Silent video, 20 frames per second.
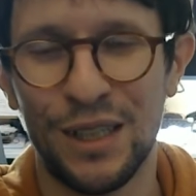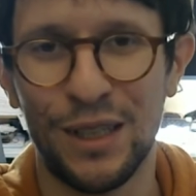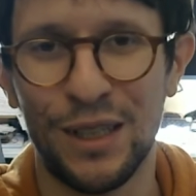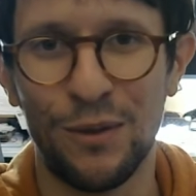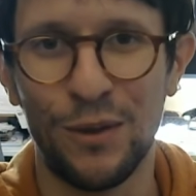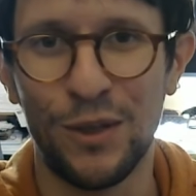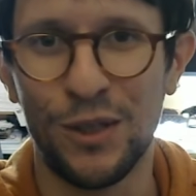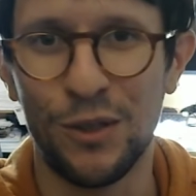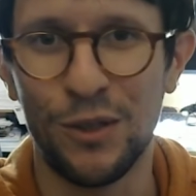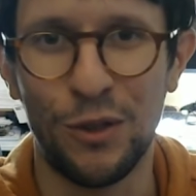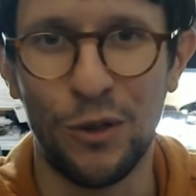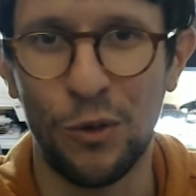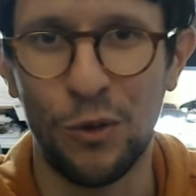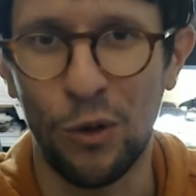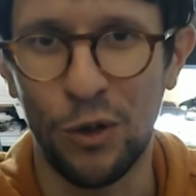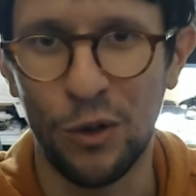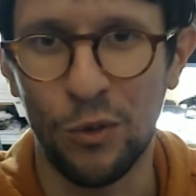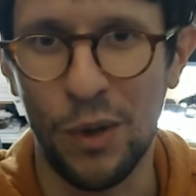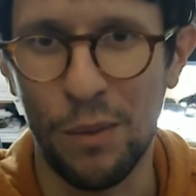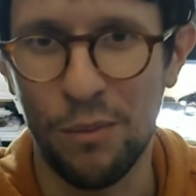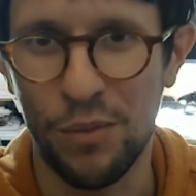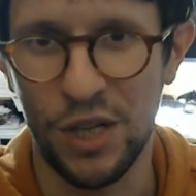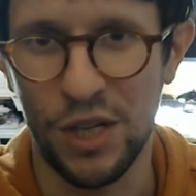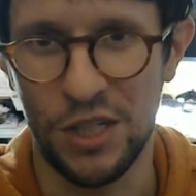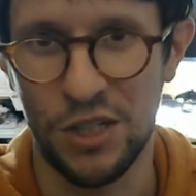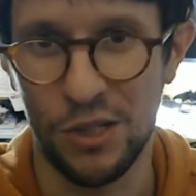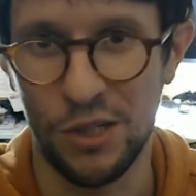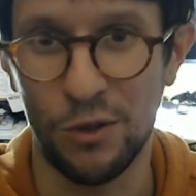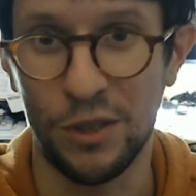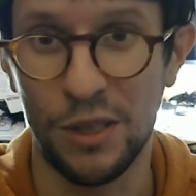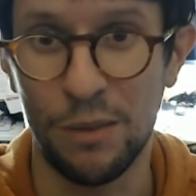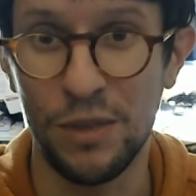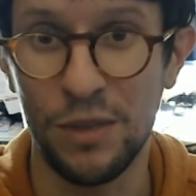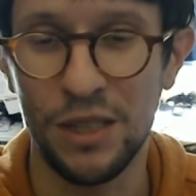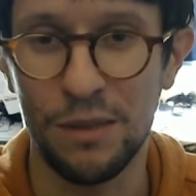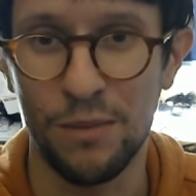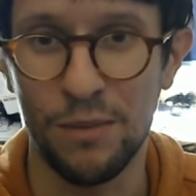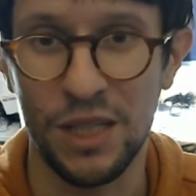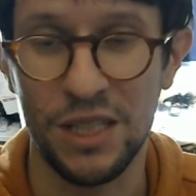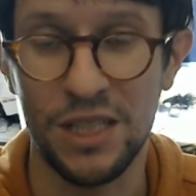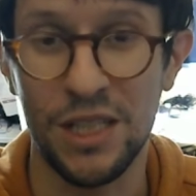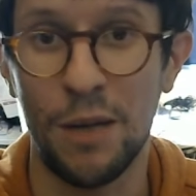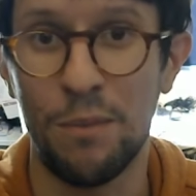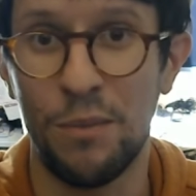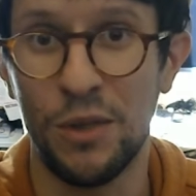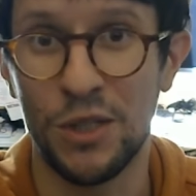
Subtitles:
when, you know, all the web pages looked a bit messed up,